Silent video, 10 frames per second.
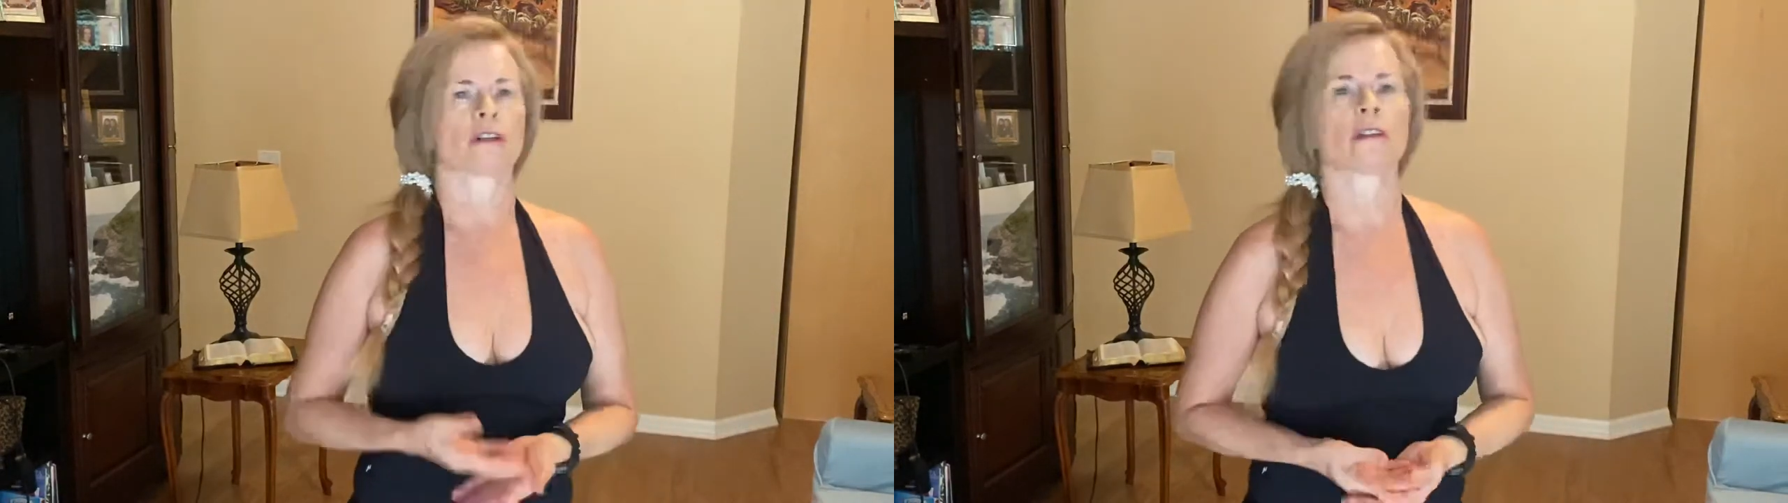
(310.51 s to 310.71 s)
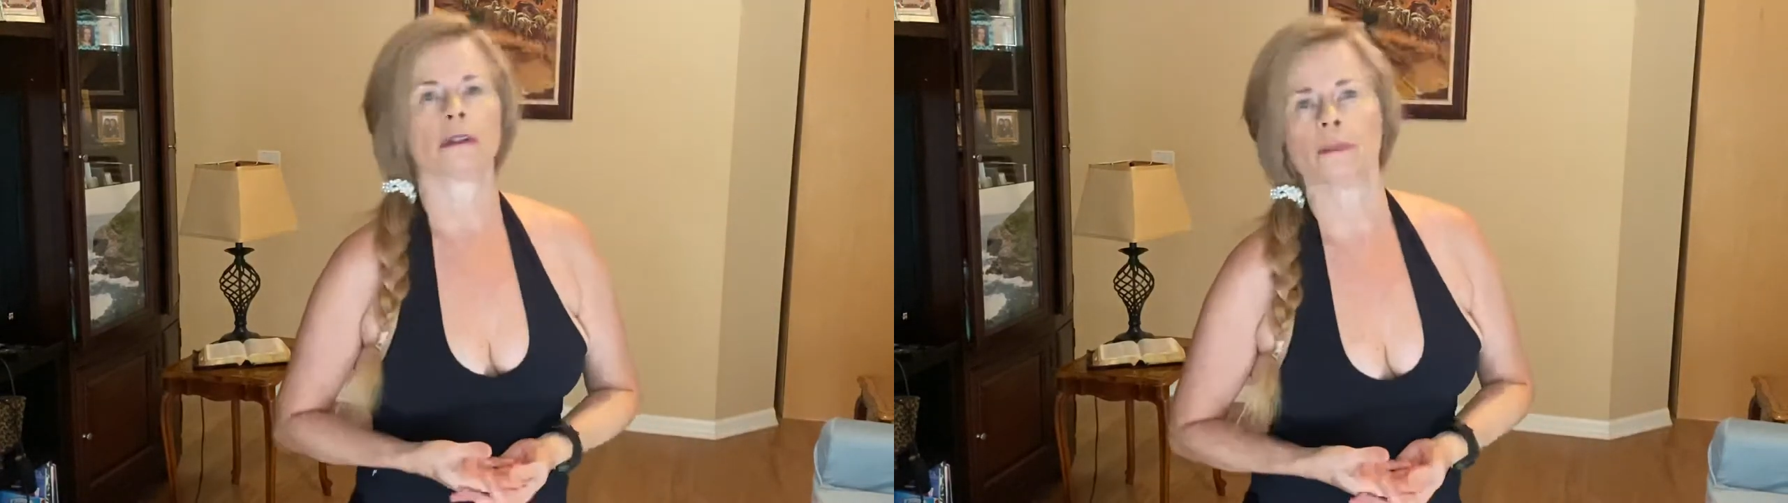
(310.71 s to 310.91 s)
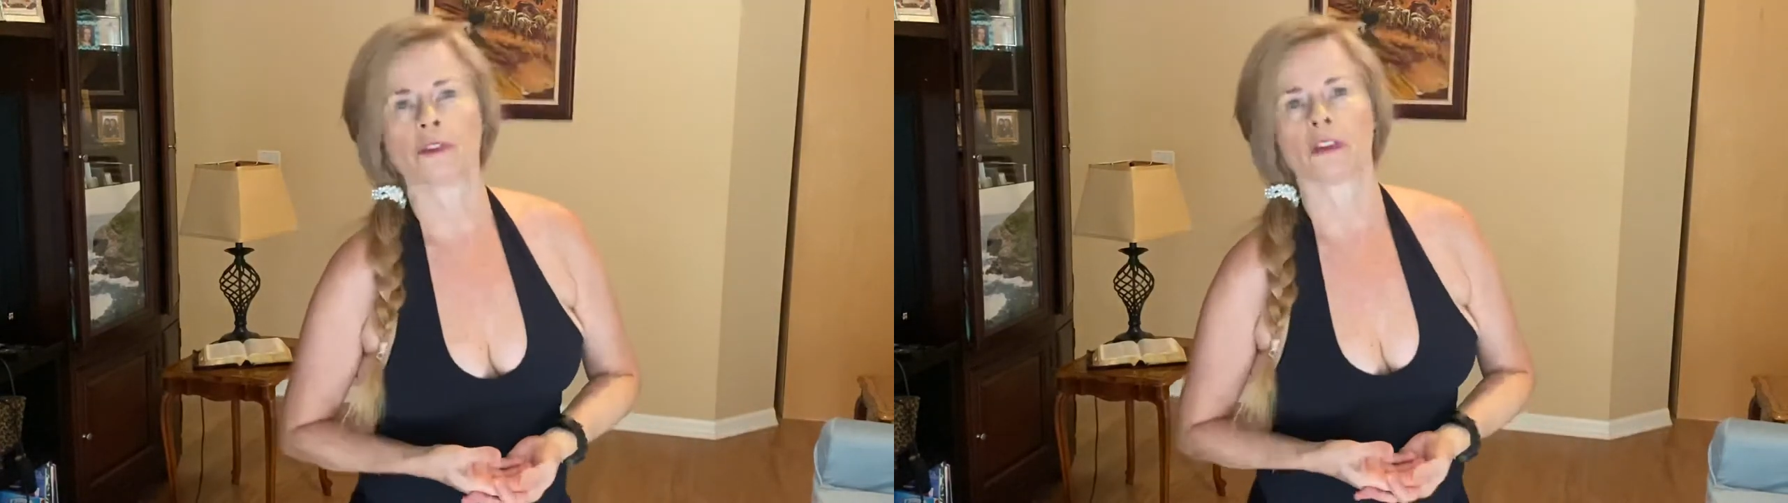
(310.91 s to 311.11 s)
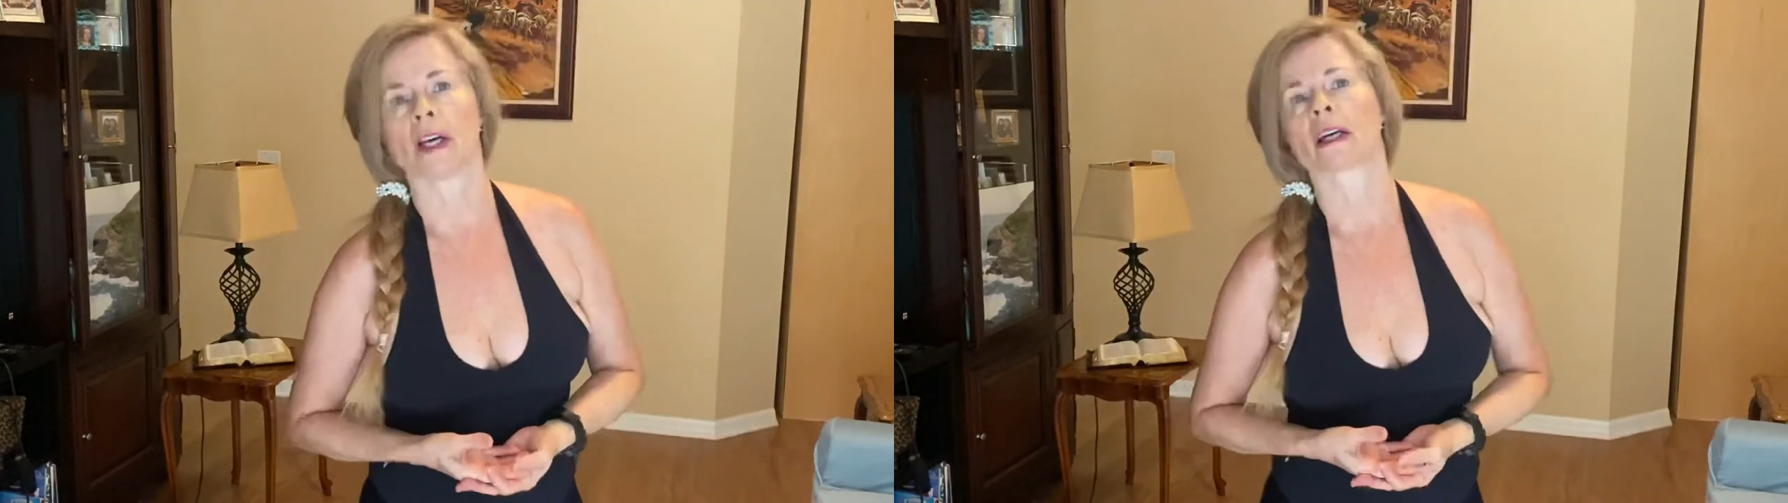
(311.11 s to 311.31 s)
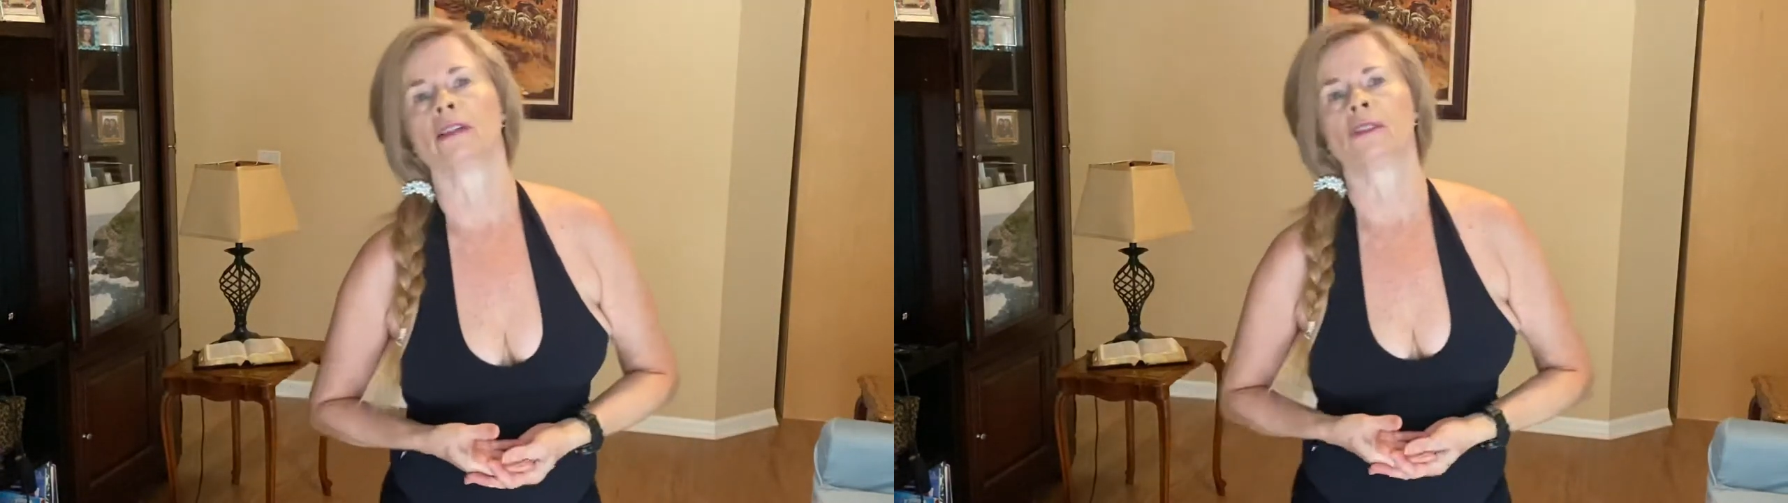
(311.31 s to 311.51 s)
herbs that
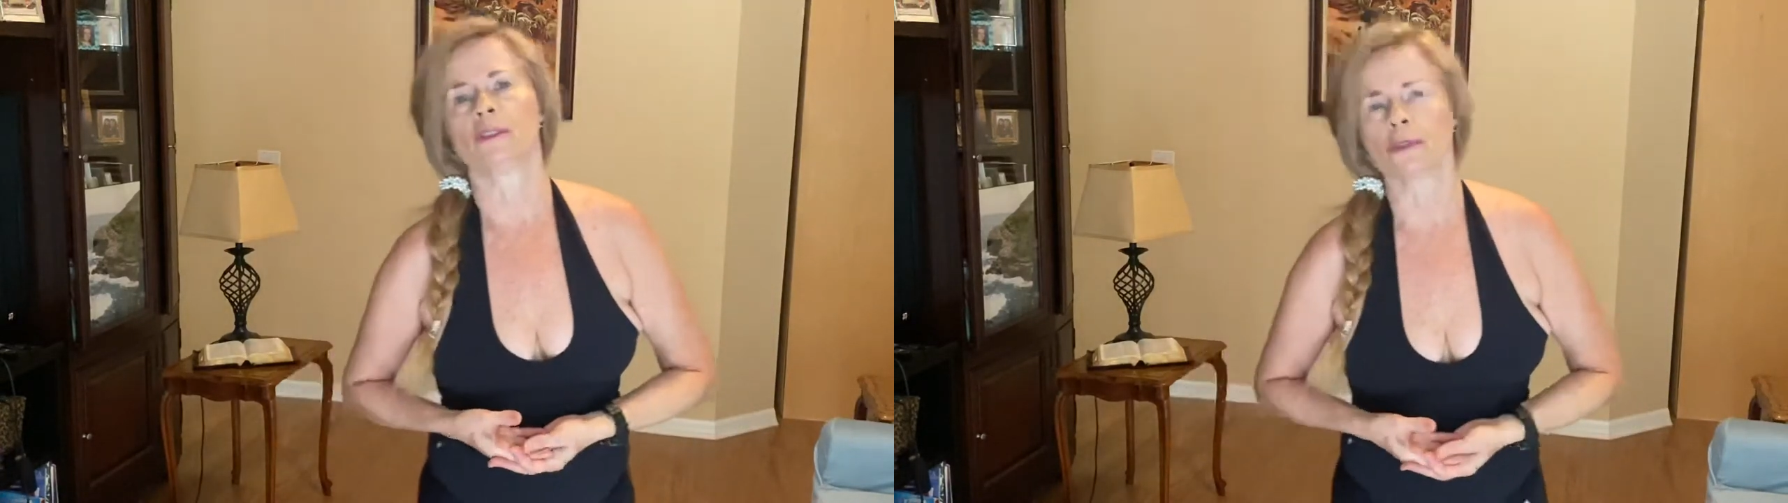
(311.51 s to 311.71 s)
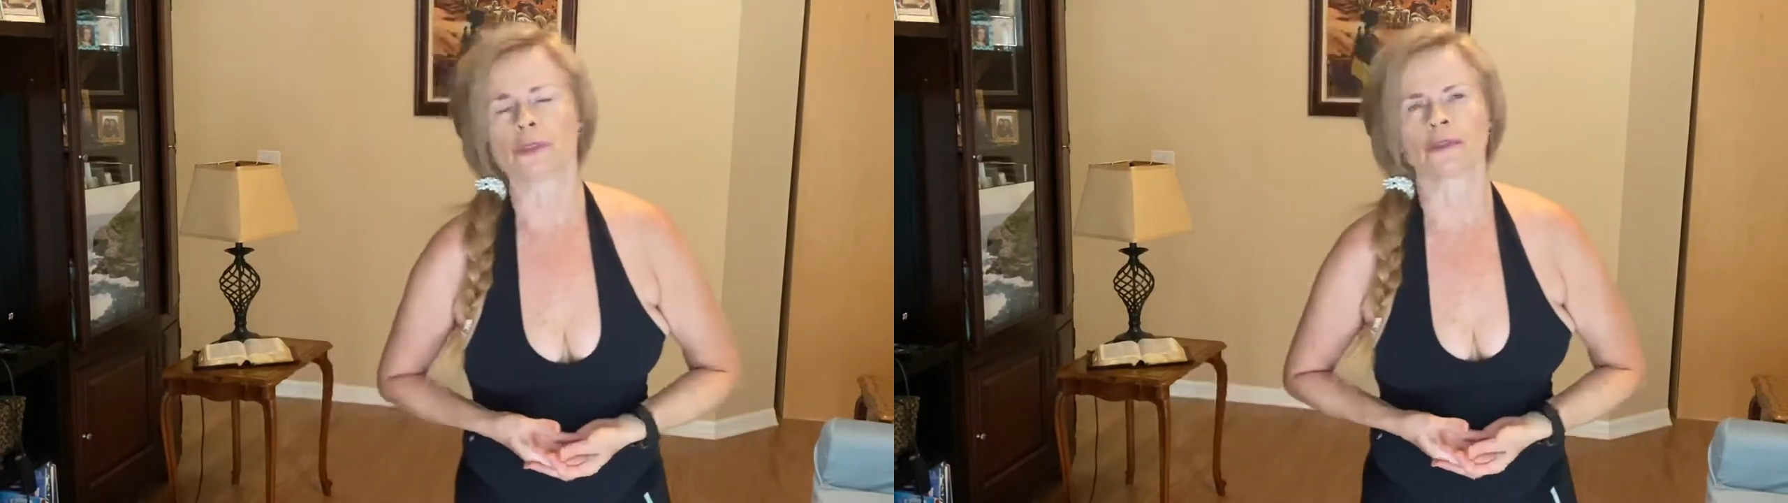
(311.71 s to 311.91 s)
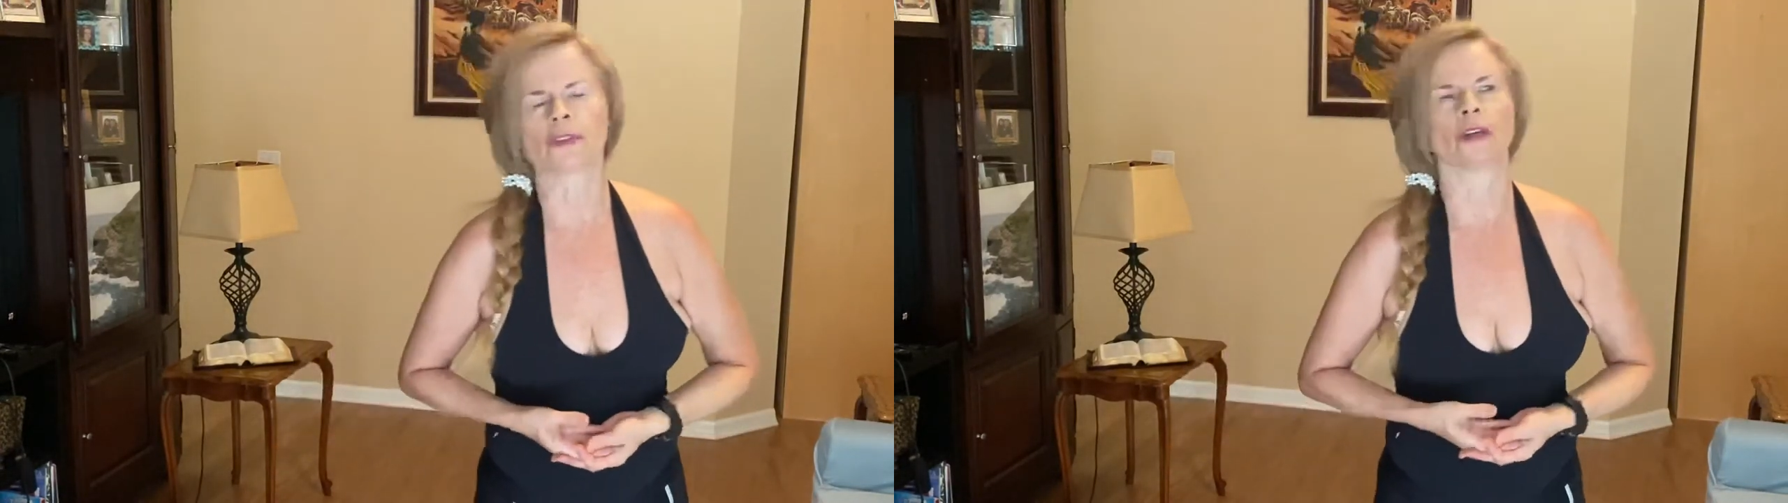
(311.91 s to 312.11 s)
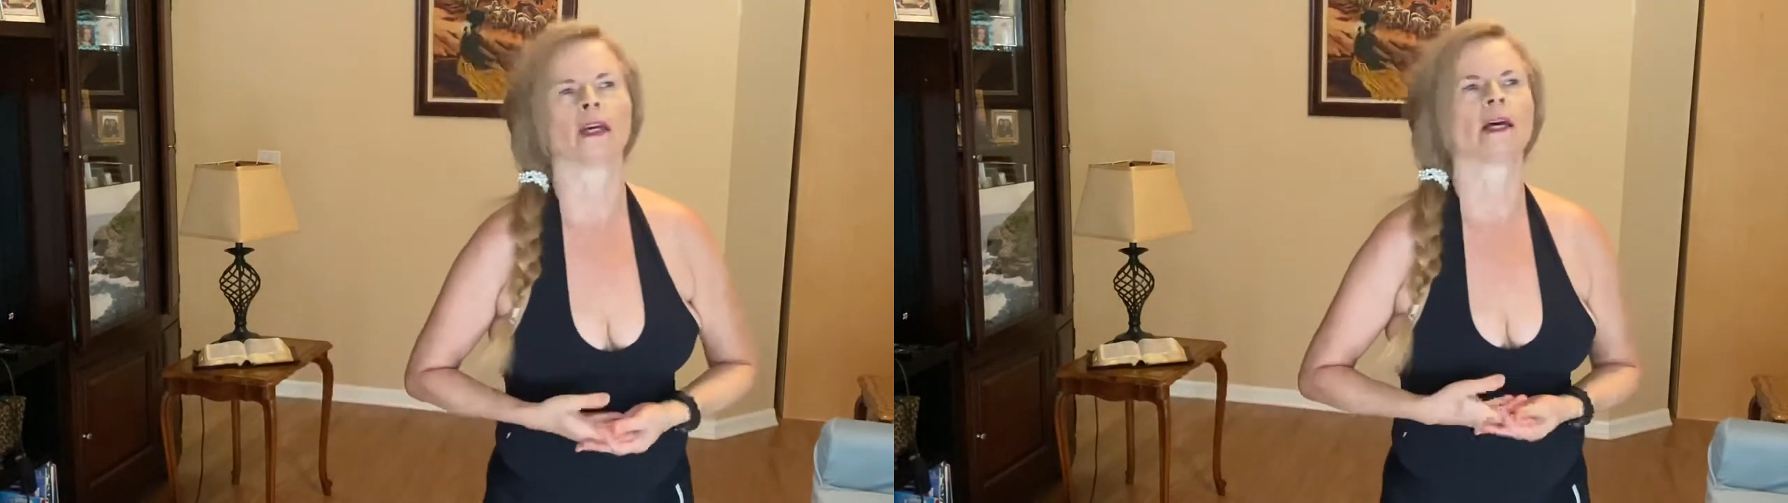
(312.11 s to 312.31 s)
I use